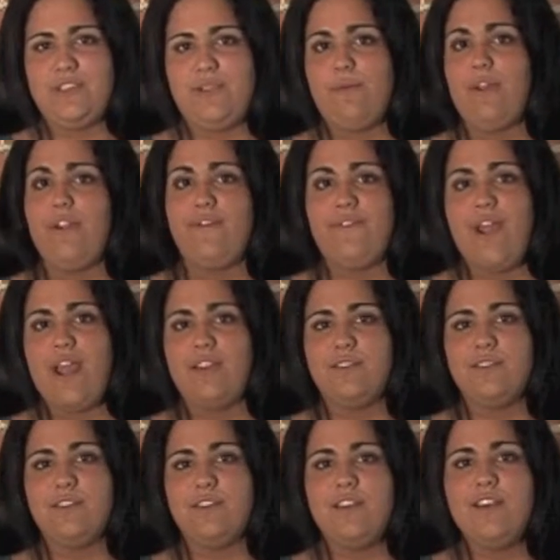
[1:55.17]
they were your
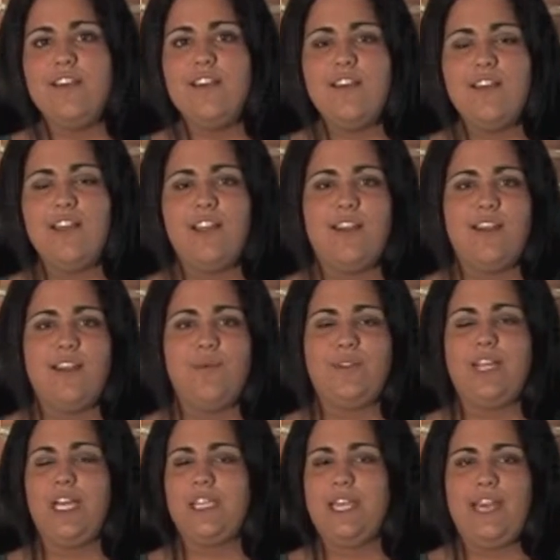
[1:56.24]
friends. And
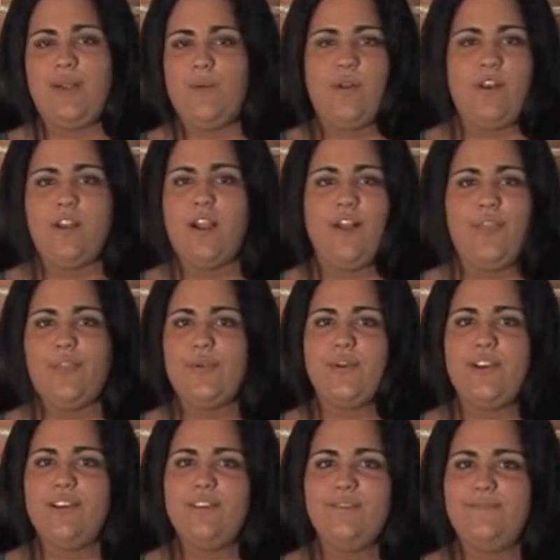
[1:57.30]
without that, I wouldn't have gone through it.